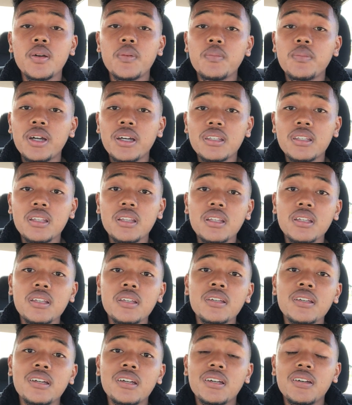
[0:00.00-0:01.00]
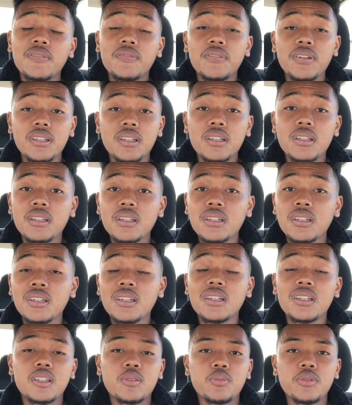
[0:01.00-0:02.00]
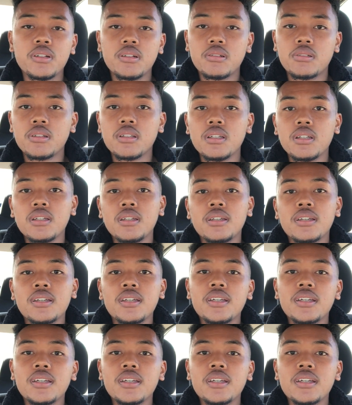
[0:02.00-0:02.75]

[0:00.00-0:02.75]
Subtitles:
mentally, physically, and spiritually.